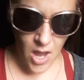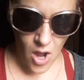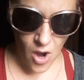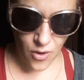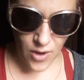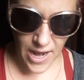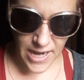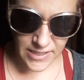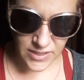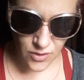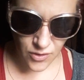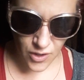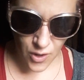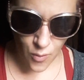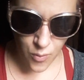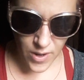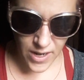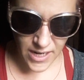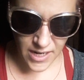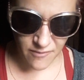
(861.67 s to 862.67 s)
Okay, so the
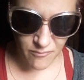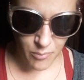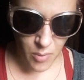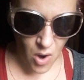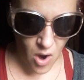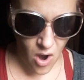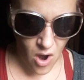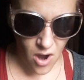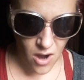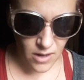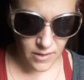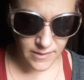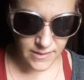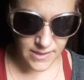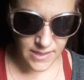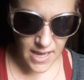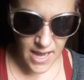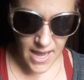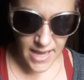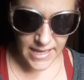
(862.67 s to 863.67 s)
Queen of
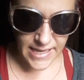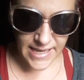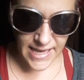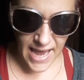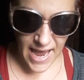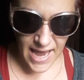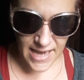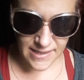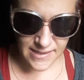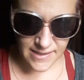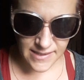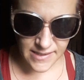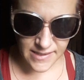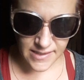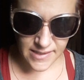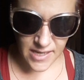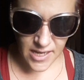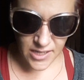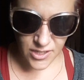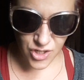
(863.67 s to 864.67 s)
Bongs,
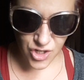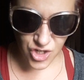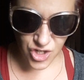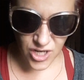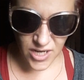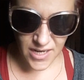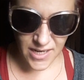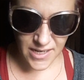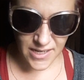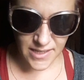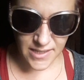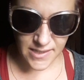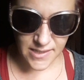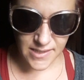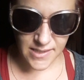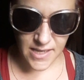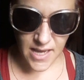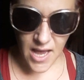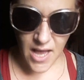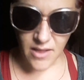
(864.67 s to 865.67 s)
yes,
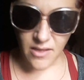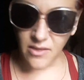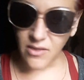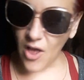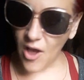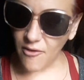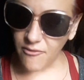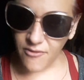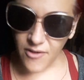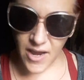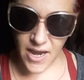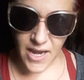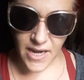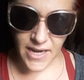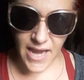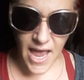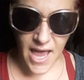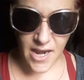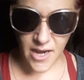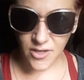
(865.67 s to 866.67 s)
she's
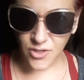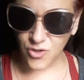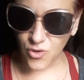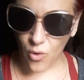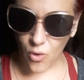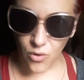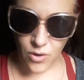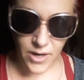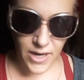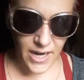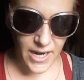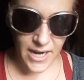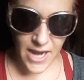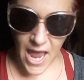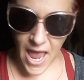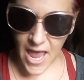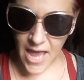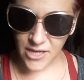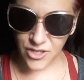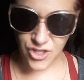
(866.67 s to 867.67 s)
loving and
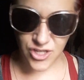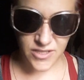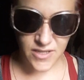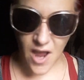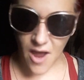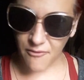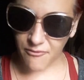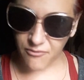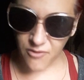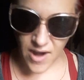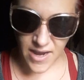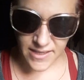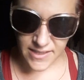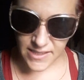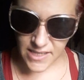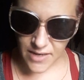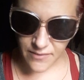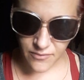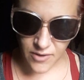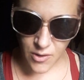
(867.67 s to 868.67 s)
adoring and she's got
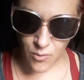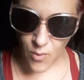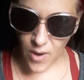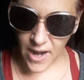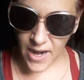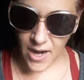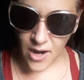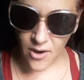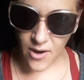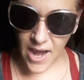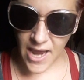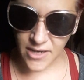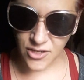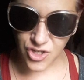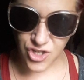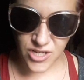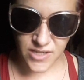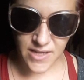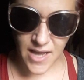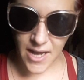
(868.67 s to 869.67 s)
friends everywhere and
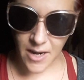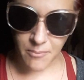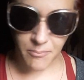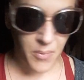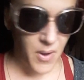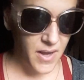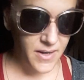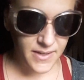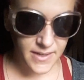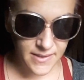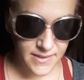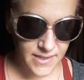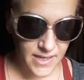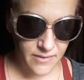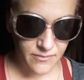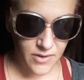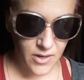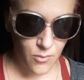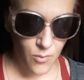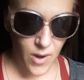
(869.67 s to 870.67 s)
she's got abundance
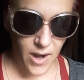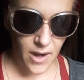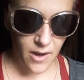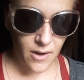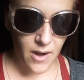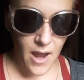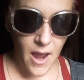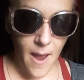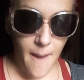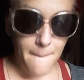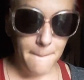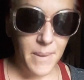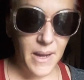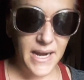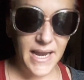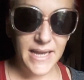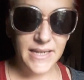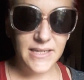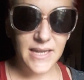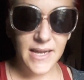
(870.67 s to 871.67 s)
everywhere,
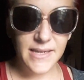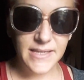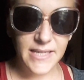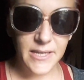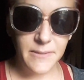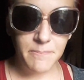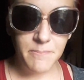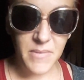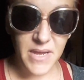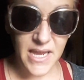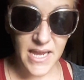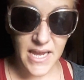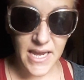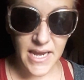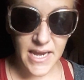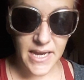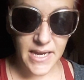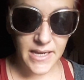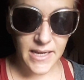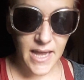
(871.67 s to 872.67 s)
but it doesn't
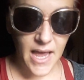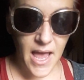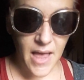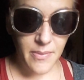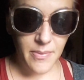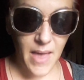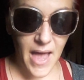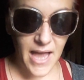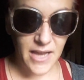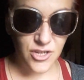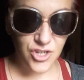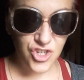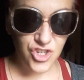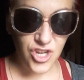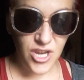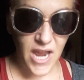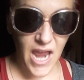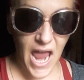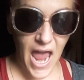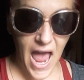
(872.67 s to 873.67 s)
mean that
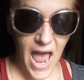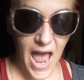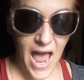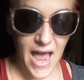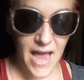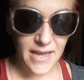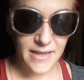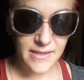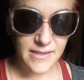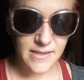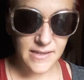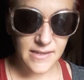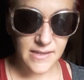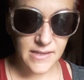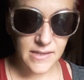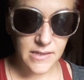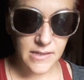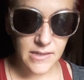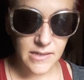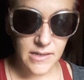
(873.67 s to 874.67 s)
she
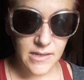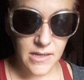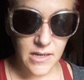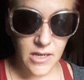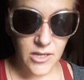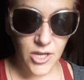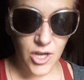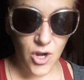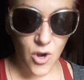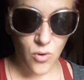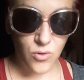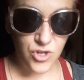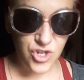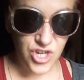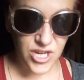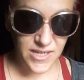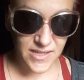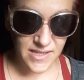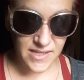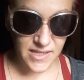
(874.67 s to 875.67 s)
has, you know,
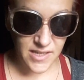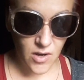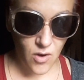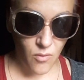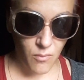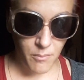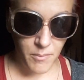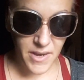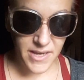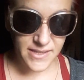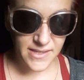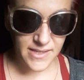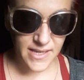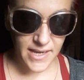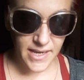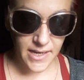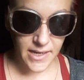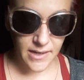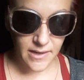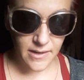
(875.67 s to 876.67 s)
she's still
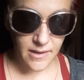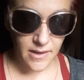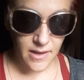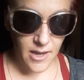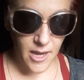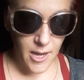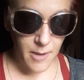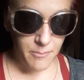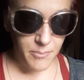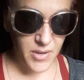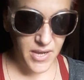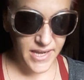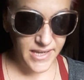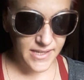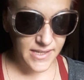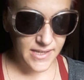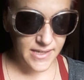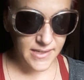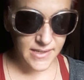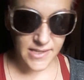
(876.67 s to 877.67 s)
missing
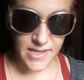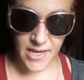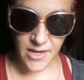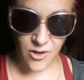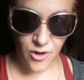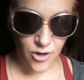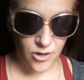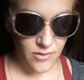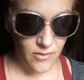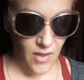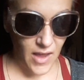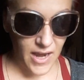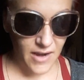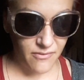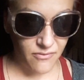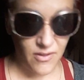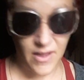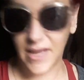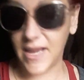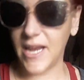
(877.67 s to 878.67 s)
pieces in her
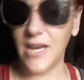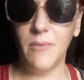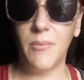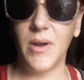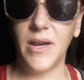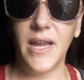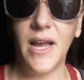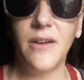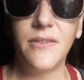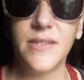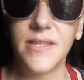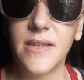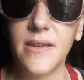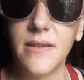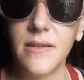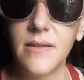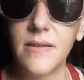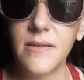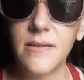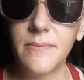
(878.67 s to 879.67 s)
life like anybody else
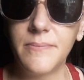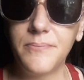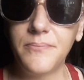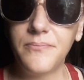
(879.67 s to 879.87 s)
is.